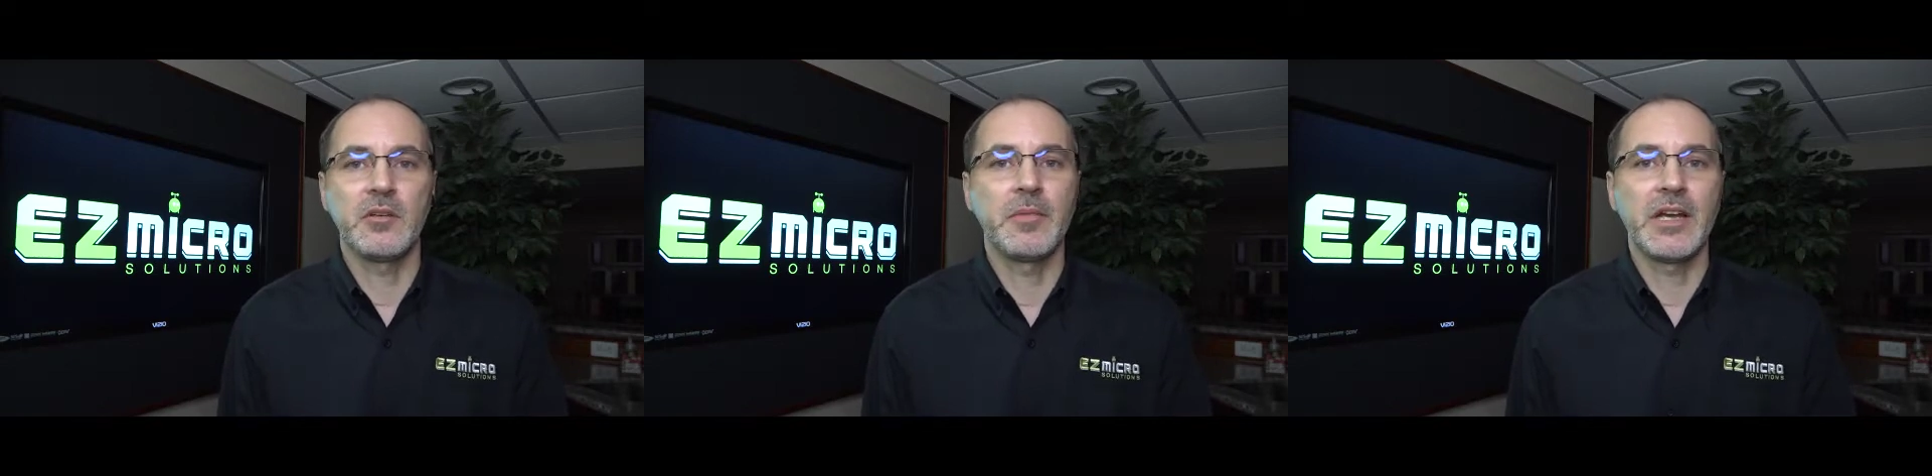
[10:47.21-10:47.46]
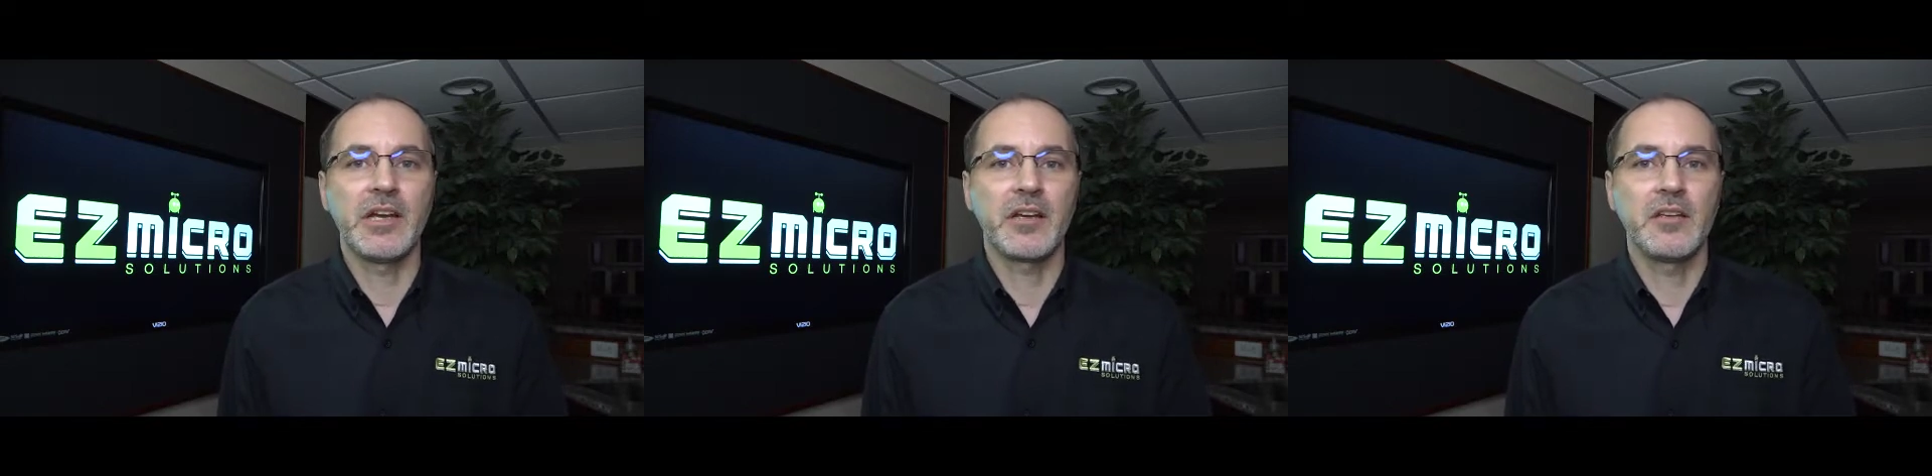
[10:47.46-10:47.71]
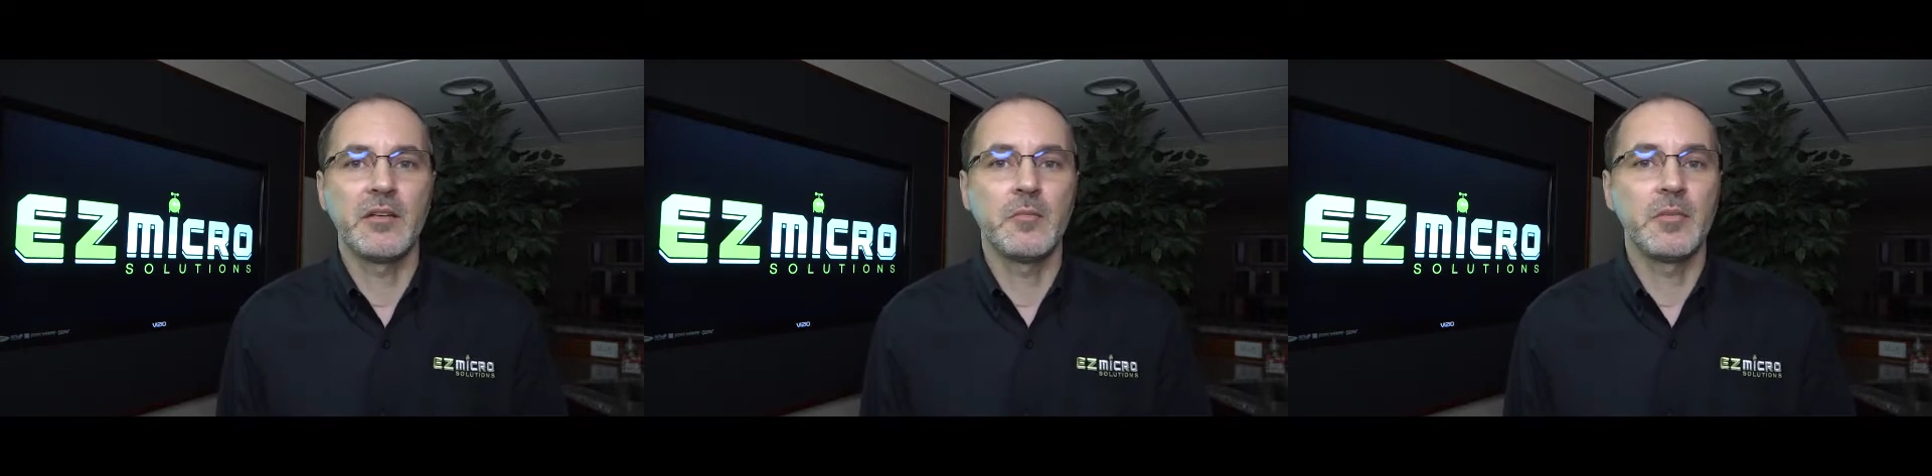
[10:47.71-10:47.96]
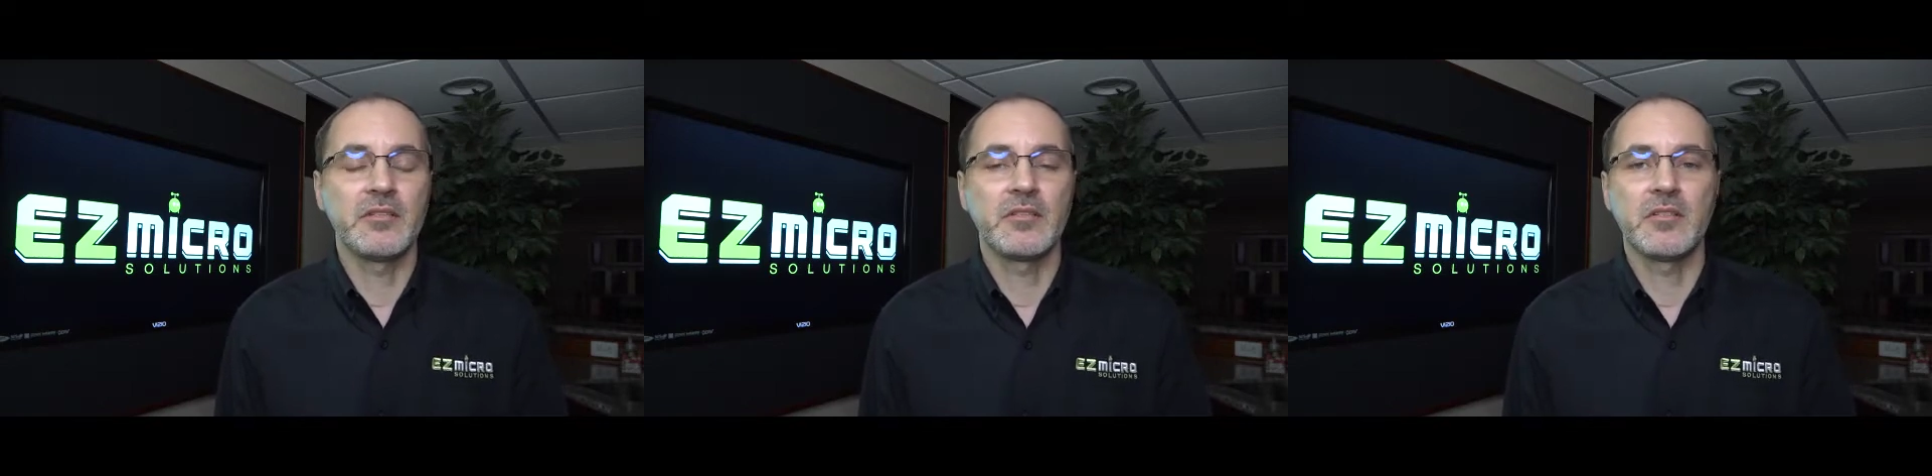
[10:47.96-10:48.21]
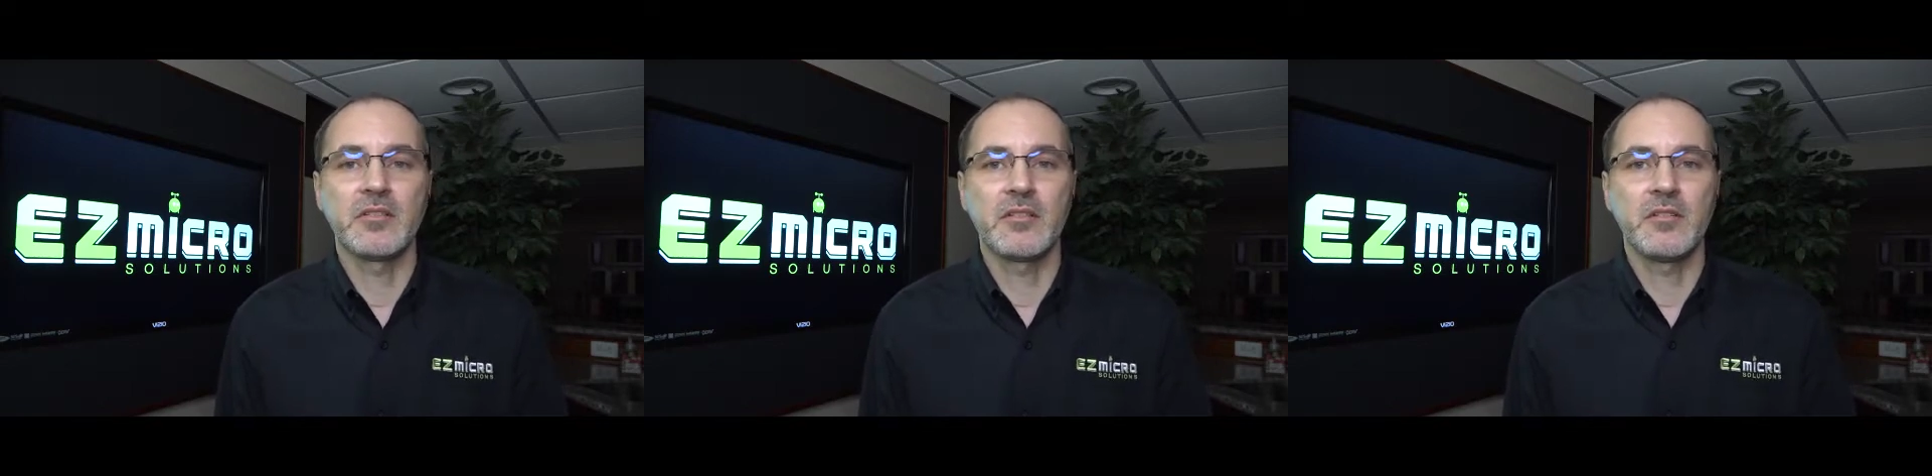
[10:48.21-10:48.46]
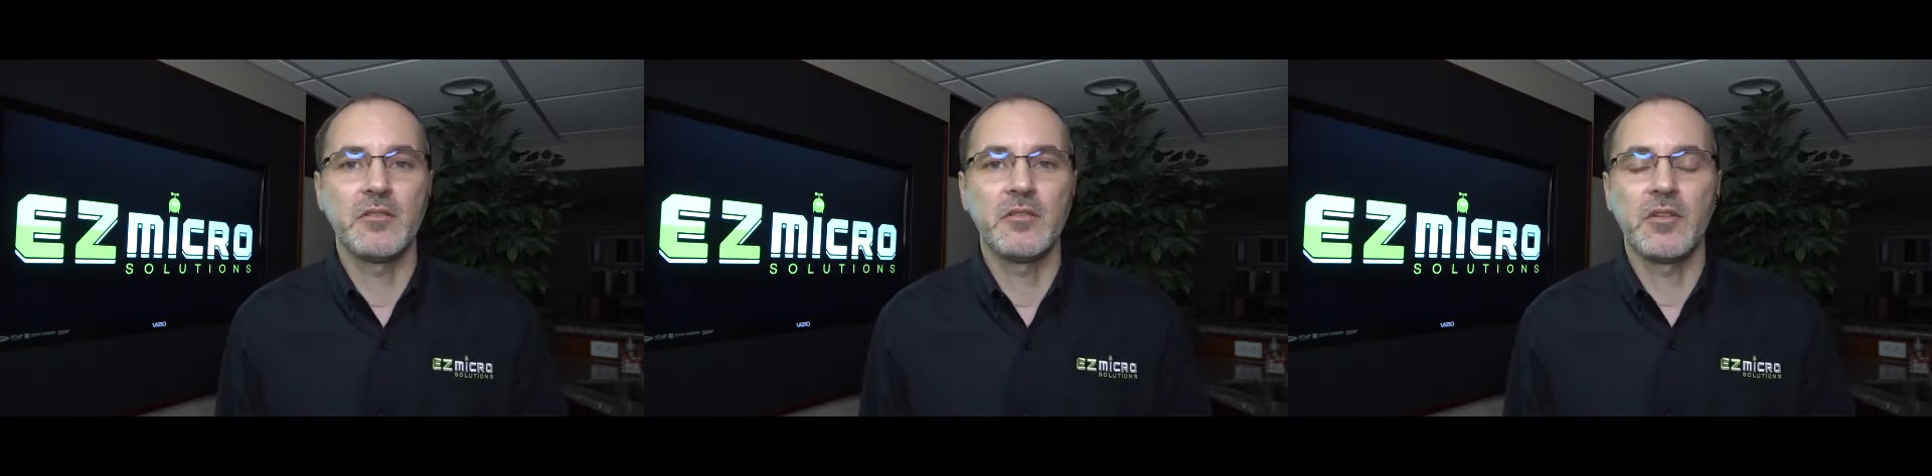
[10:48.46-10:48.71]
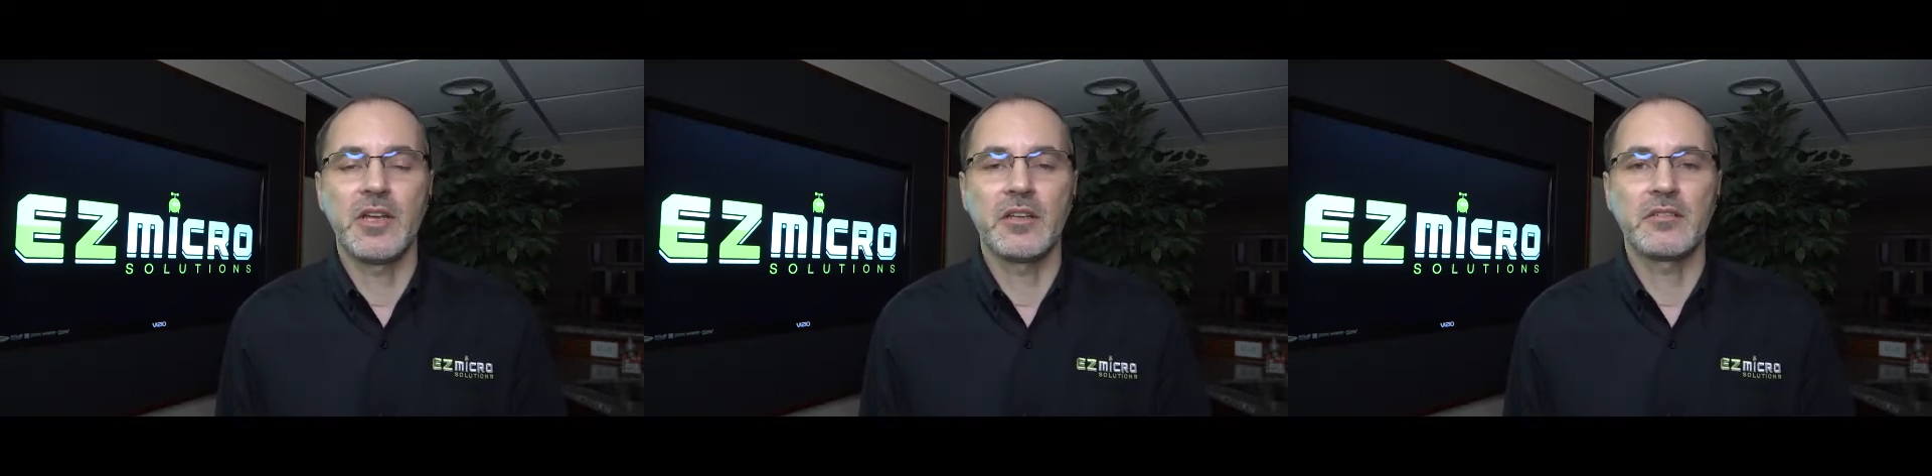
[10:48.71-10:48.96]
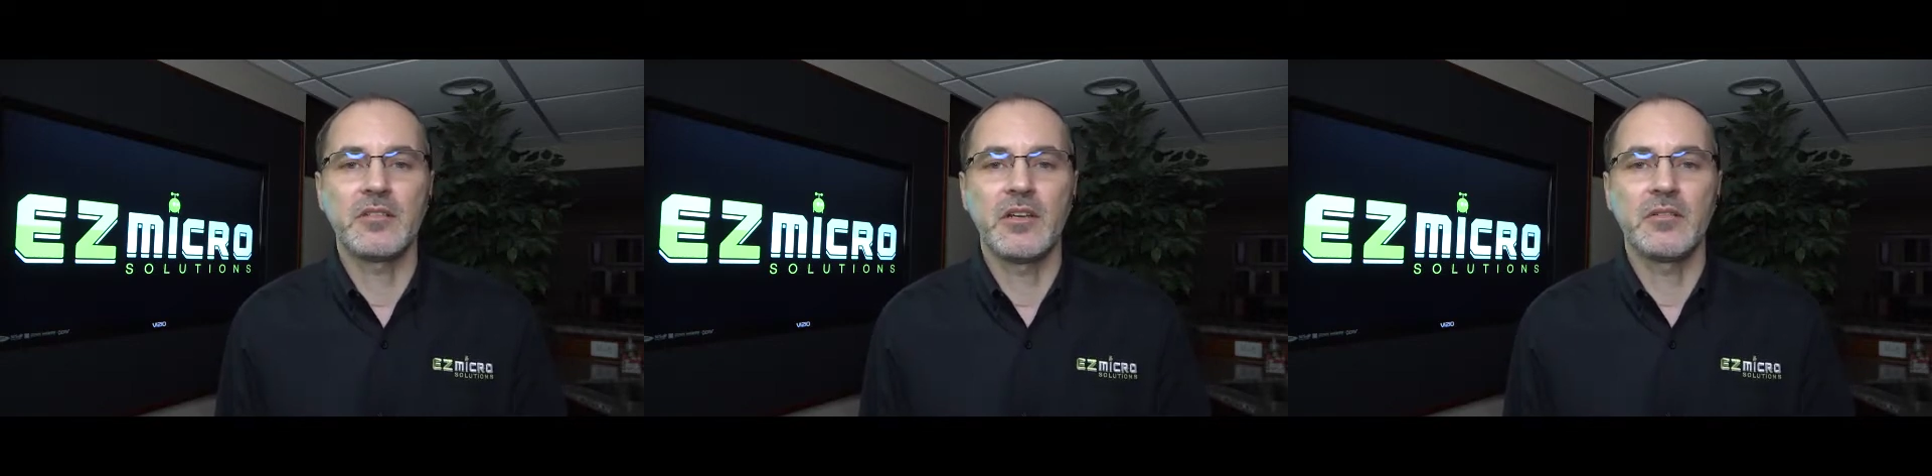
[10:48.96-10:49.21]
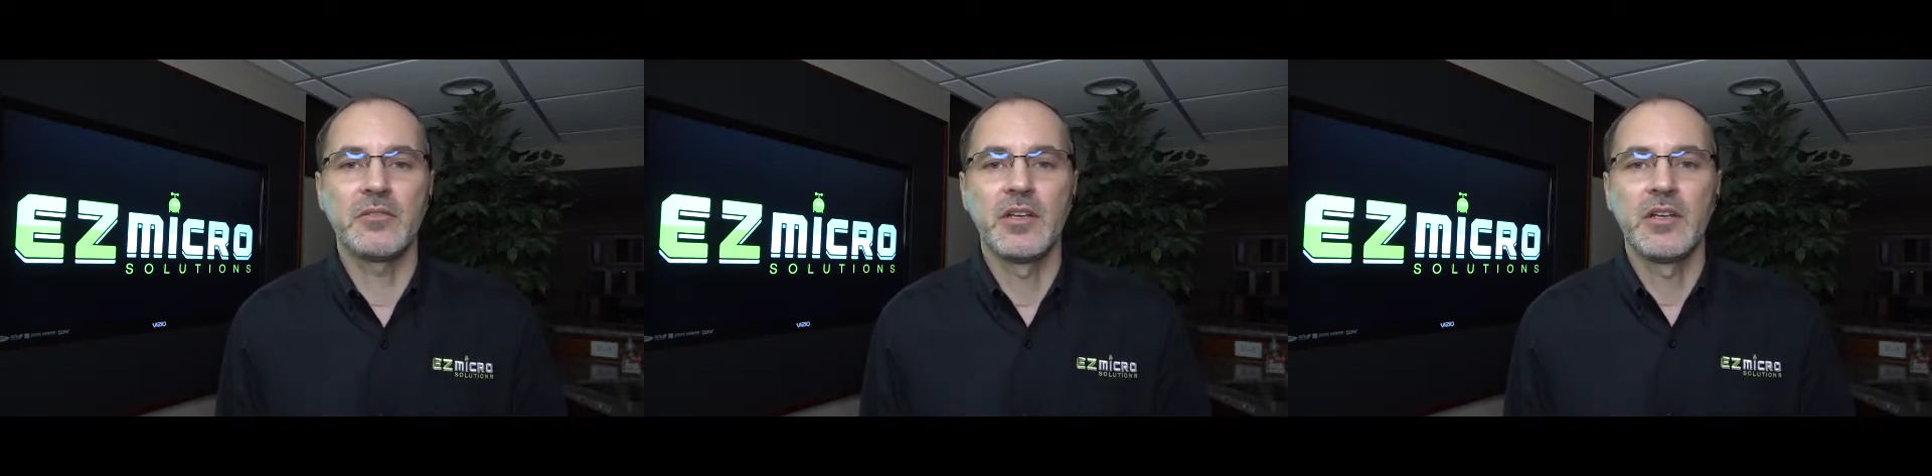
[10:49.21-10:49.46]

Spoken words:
Mac in a business to do that stuff.